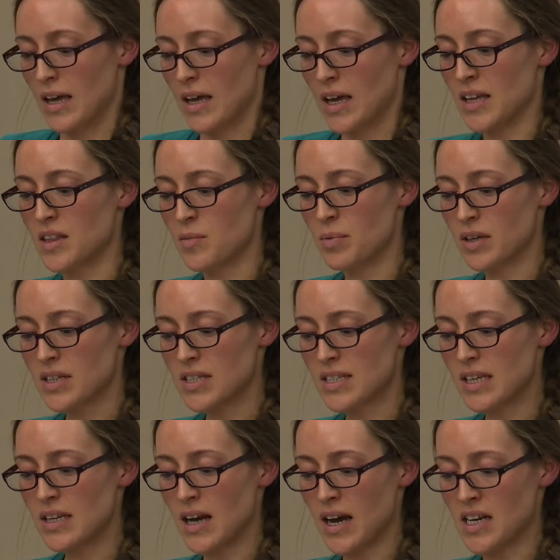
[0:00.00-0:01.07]
In the Bill
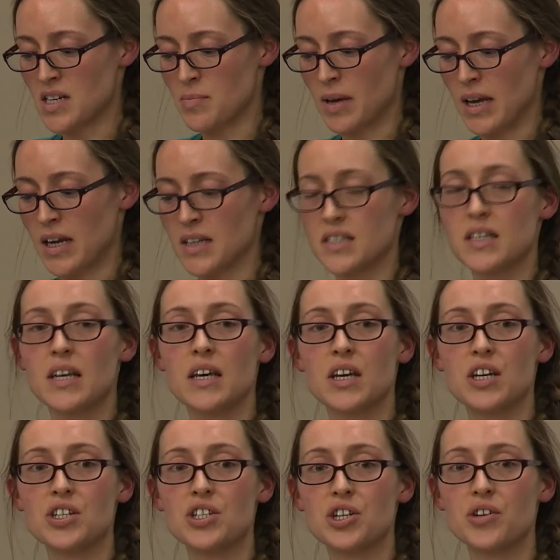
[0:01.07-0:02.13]
C-9 debates,
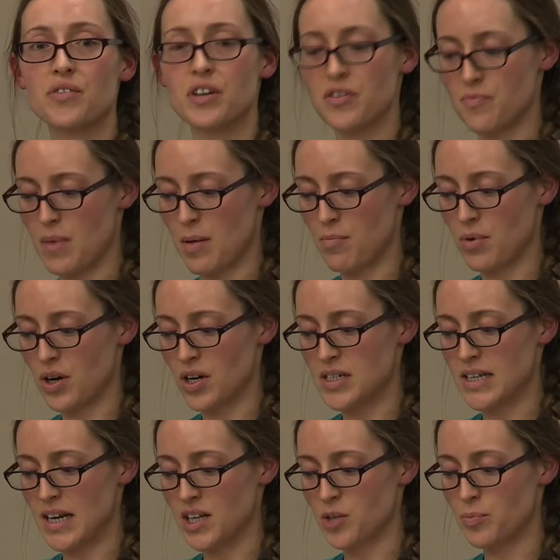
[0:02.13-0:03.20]
conservative member
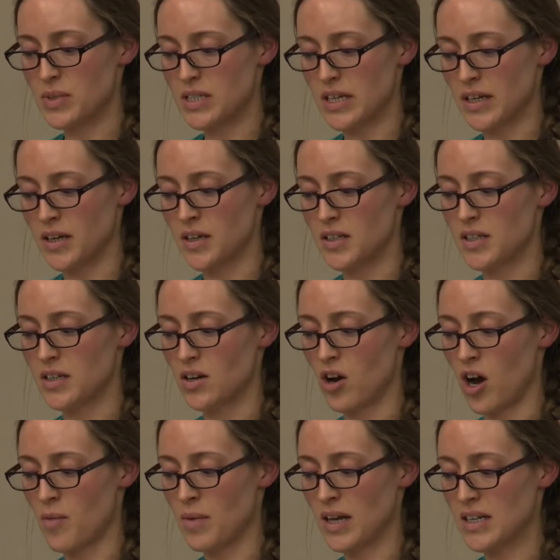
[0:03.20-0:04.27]
Daniel Petit
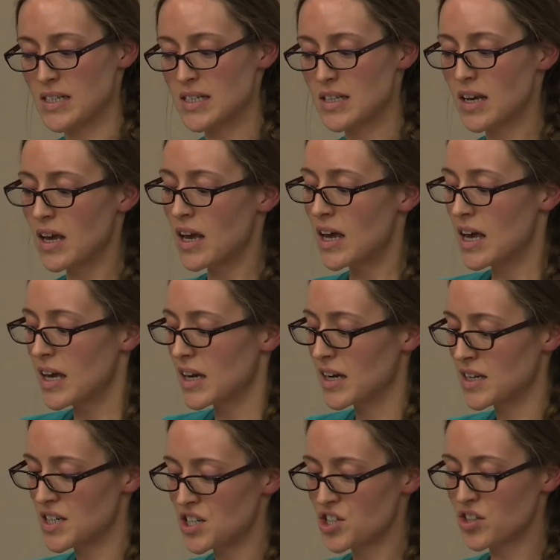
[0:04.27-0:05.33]
comments,
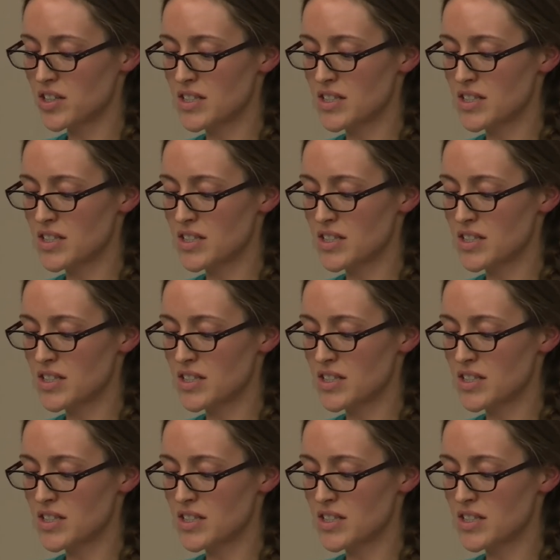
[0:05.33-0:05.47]
conditional